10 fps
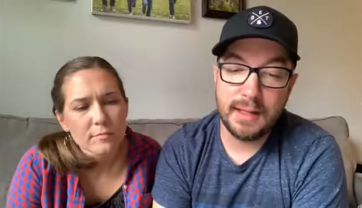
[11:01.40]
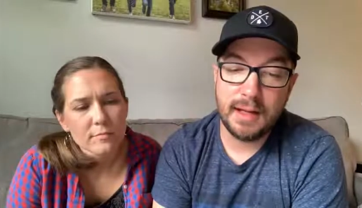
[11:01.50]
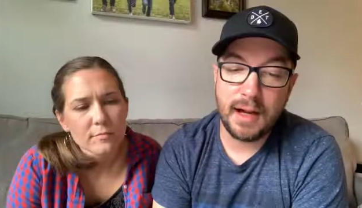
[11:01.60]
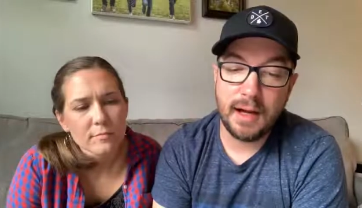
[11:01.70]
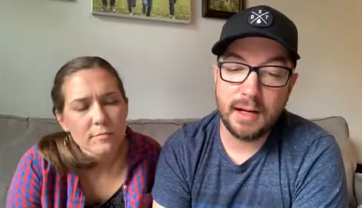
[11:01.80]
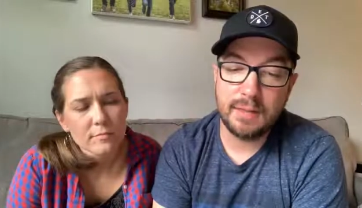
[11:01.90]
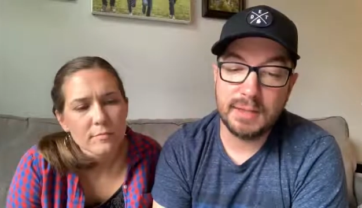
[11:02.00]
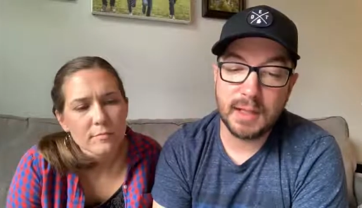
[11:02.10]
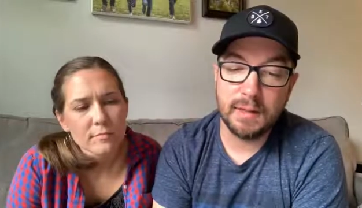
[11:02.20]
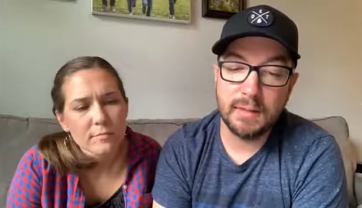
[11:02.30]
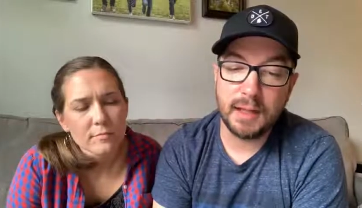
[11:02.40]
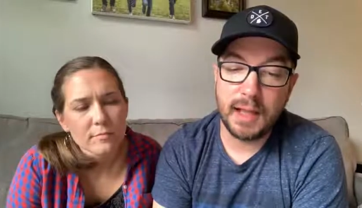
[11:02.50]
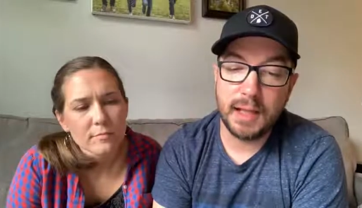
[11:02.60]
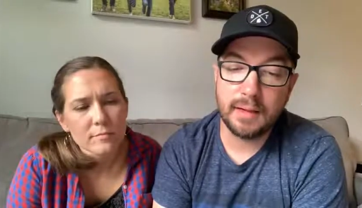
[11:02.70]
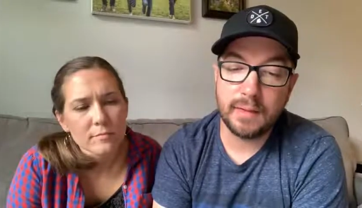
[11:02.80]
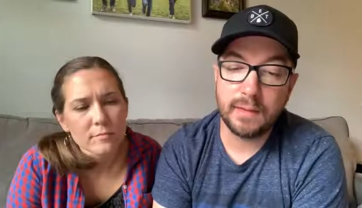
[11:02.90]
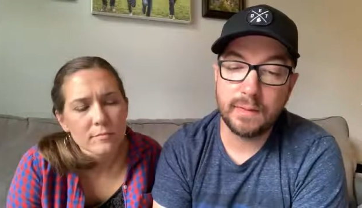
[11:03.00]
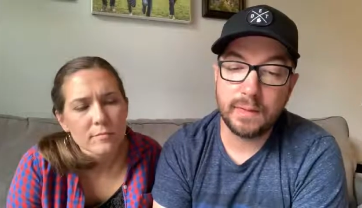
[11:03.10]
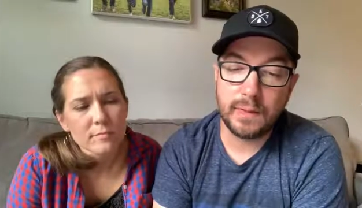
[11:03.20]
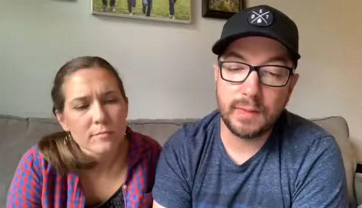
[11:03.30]
Speaker 1: the arms of love,
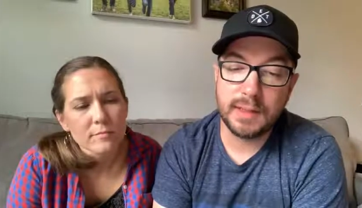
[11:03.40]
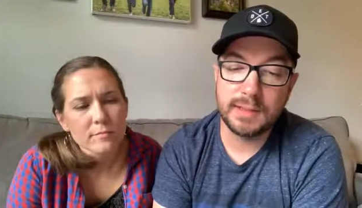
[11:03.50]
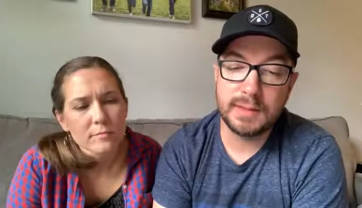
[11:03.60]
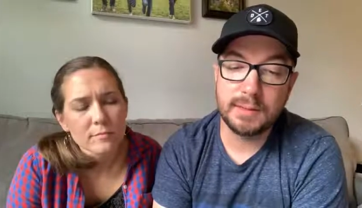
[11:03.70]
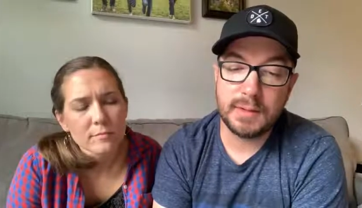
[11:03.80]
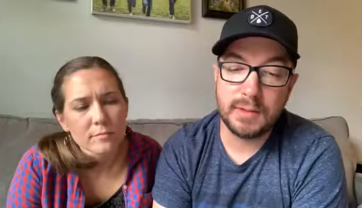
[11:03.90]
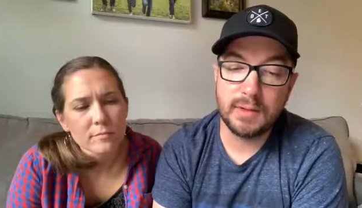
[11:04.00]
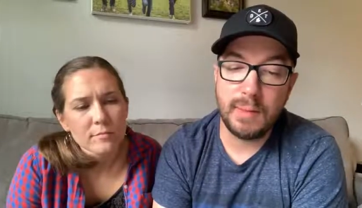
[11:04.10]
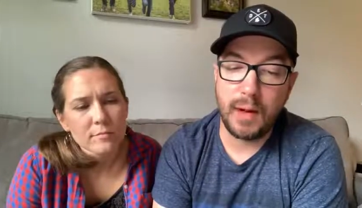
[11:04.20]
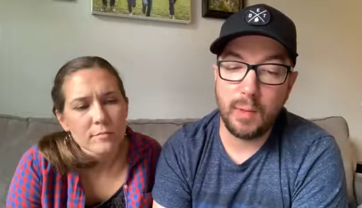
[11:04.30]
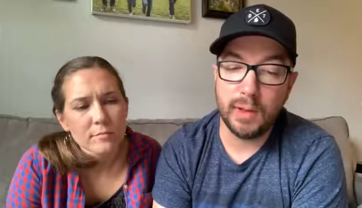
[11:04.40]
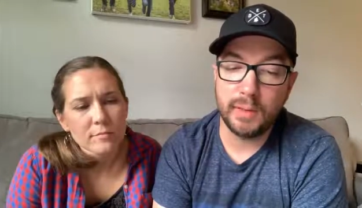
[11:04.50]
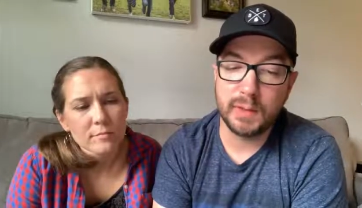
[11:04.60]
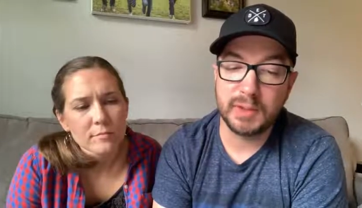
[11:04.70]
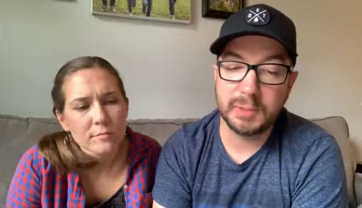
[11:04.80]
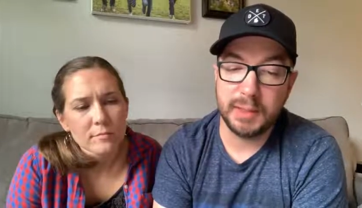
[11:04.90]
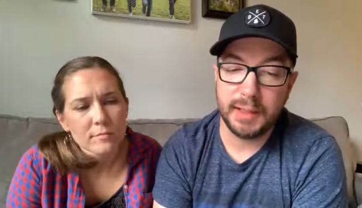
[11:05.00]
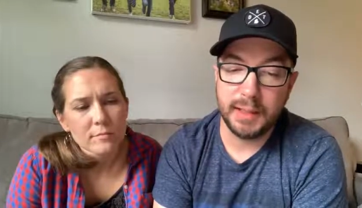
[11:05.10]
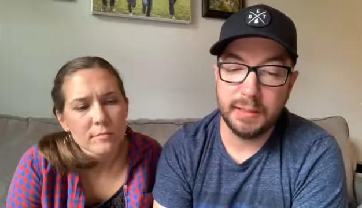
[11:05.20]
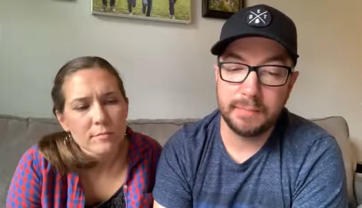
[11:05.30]
enfold and subdue my willful
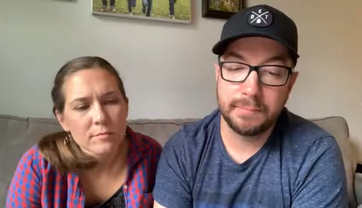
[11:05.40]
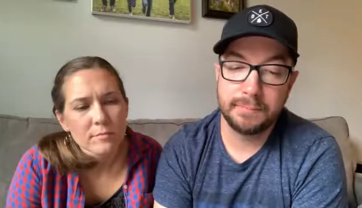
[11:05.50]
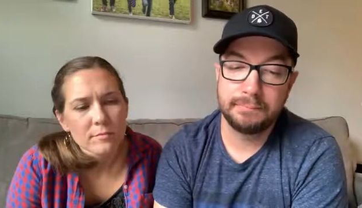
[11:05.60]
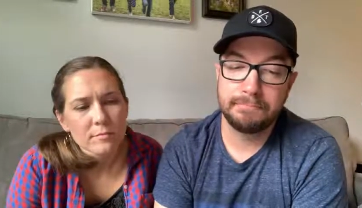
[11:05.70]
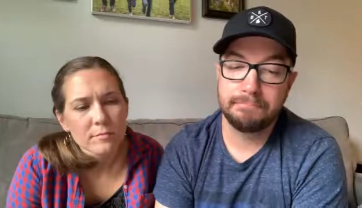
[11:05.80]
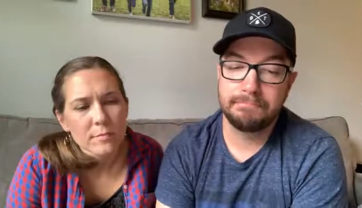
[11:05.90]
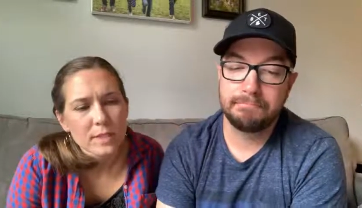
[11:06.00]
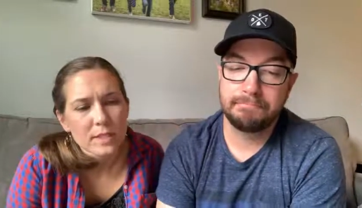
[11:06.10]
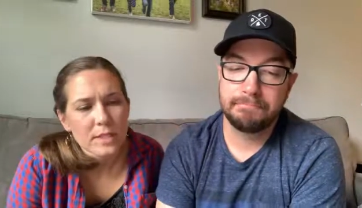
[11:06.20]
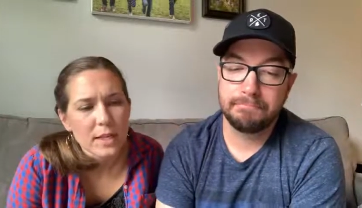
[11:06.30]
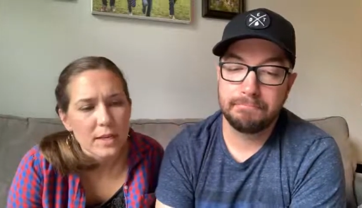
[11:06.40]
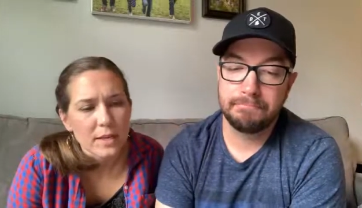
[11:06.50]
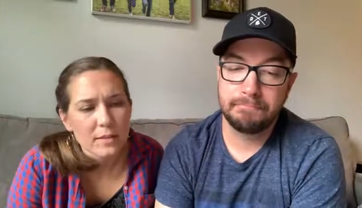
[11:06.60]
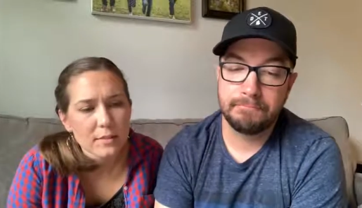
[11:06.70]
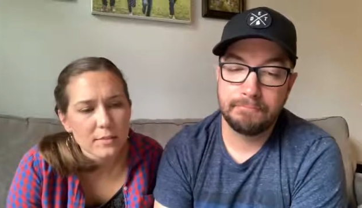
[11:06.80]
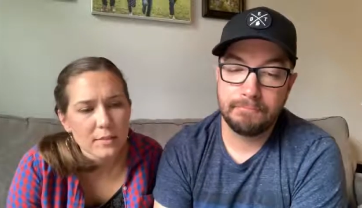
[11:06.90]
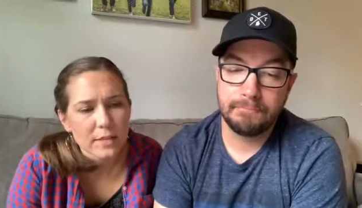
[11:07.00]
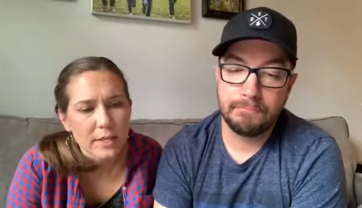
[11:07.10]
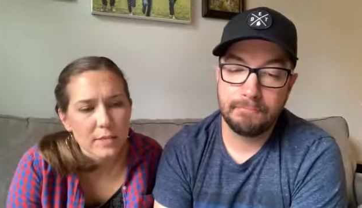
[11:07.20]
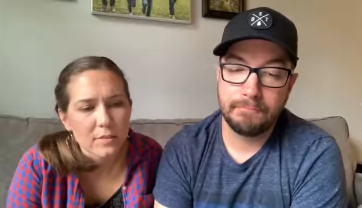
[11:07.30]
spirit.
Speaker 2: Mm. Take,
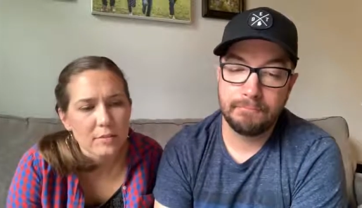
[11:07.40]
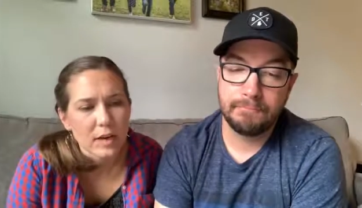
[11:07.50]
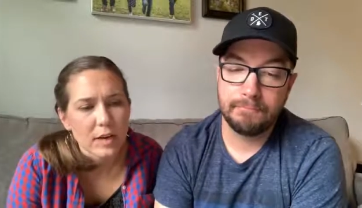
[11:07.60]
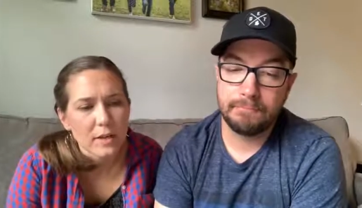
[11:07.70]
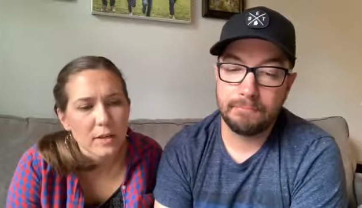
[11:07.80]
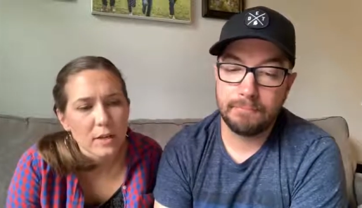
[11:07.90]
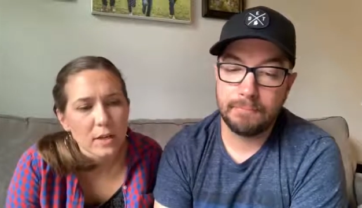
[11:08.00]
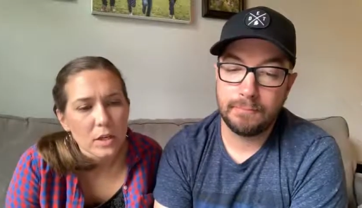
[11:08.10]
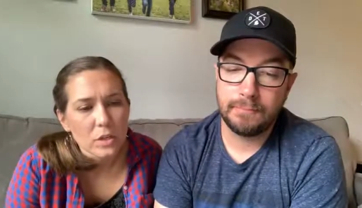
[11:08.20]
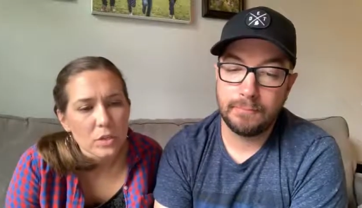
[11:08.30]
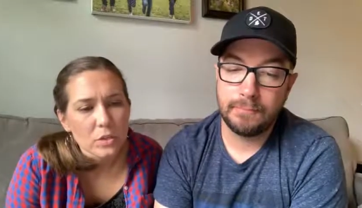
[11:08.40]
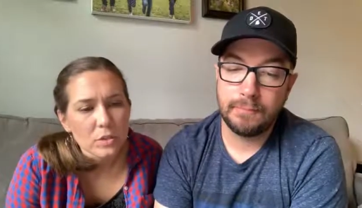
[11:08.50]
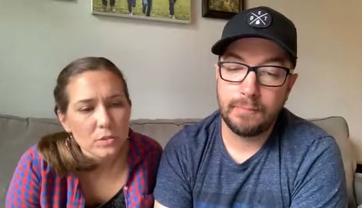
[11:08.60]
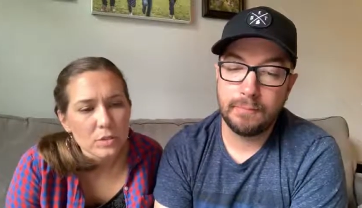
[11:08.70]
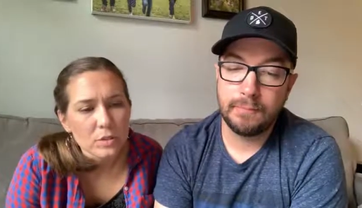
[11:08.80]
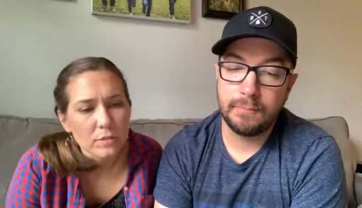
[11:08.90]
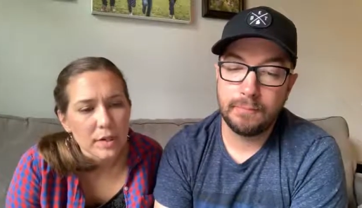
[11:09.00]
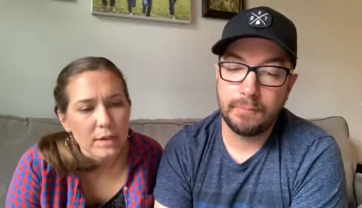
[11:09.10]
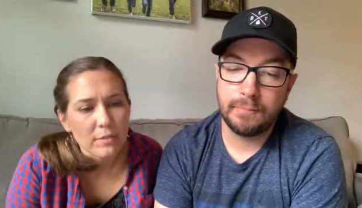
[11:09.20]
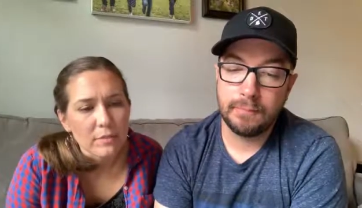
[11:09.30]
sanctify, use my
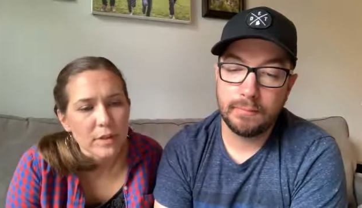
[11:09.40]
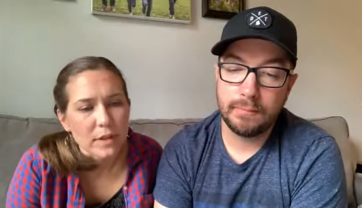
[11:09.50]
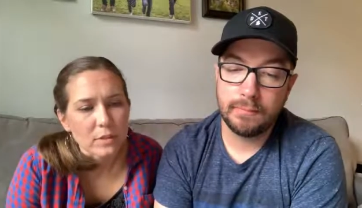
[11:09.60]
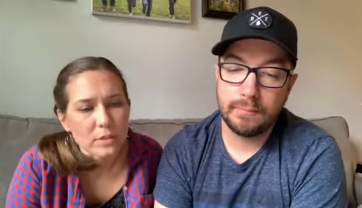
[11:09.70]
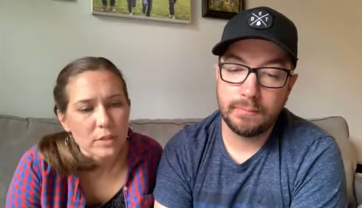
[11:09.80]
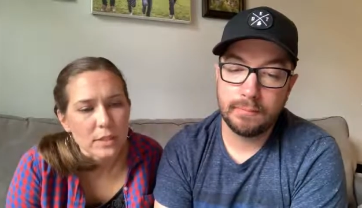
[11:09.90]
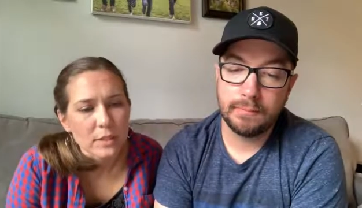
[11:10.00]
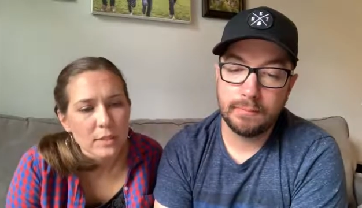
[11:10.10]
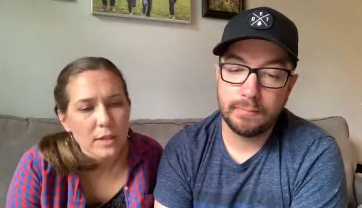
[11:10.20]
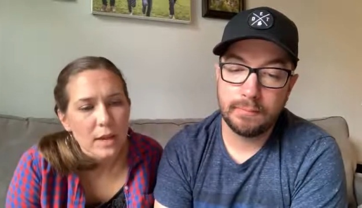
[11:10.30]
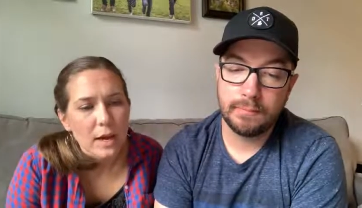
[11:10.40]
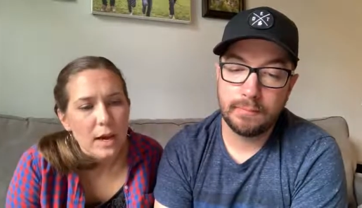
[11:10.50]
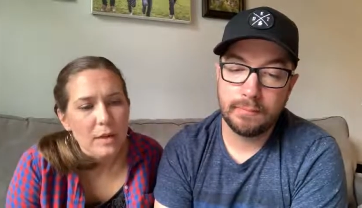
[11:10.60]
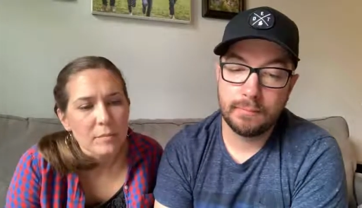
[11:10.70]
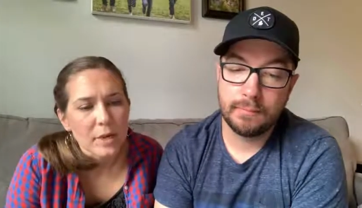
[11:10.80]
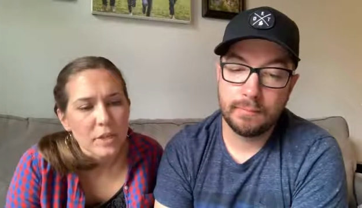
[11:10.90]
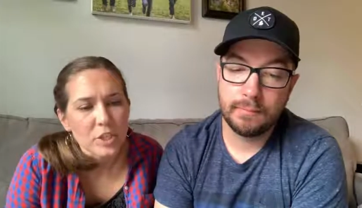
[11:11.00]
every faculty. I am not